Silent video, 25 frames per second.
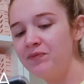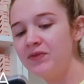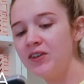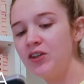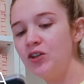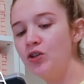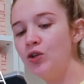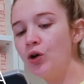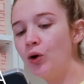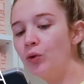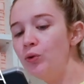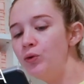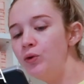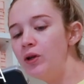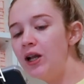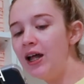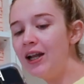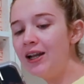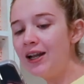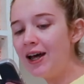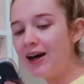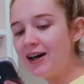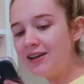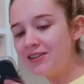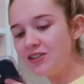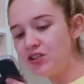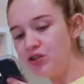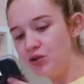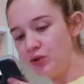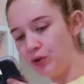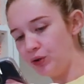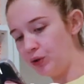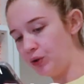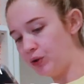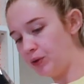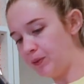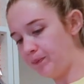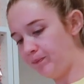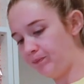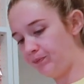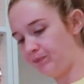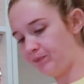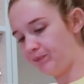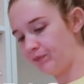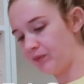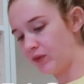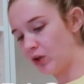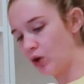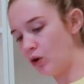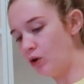Yolala store.
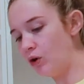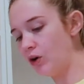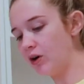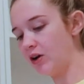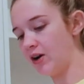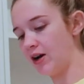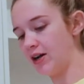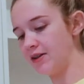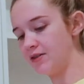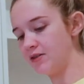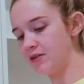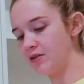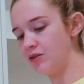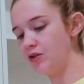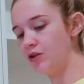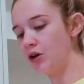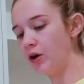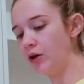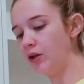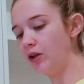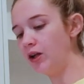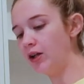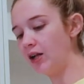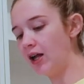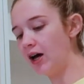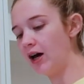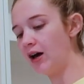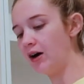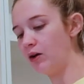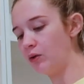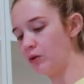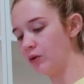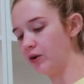Organized. Yolala